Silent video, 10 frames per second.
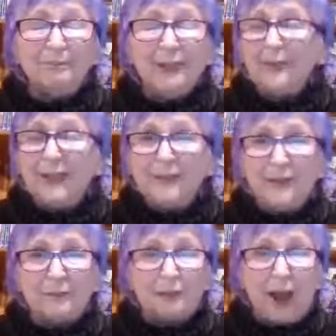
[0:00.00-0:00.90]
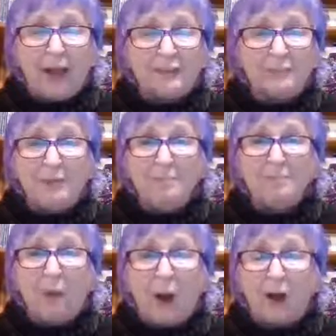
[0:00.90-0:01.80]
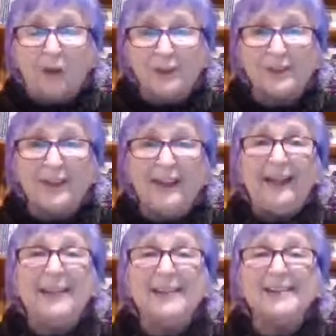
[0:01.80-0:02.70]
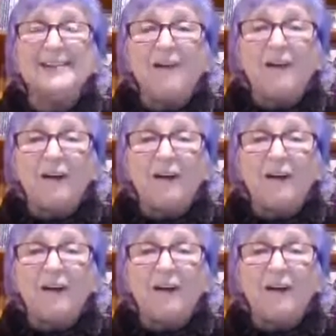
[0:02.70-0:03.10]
one thing that drives me bonkers is